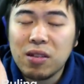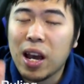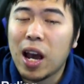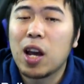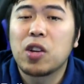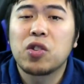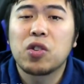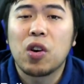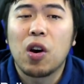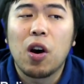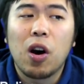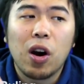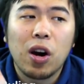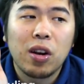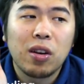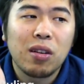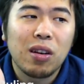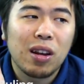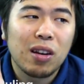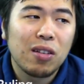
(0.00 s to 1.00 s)
catch
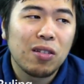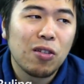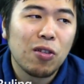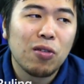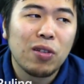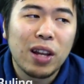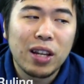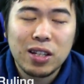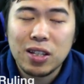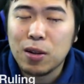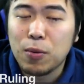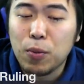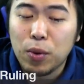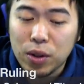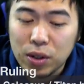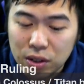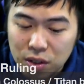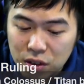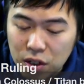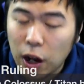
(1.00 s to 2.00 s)
on and don't let
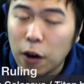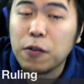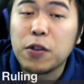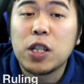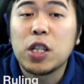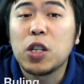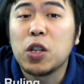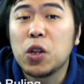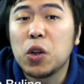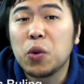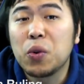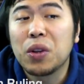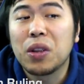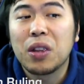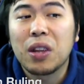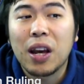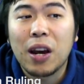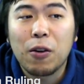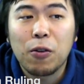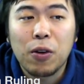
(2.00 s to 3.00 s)
someone soft cheat you
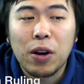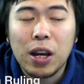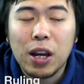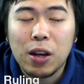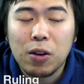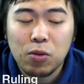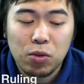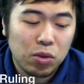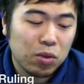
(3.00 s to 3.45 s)
in that way.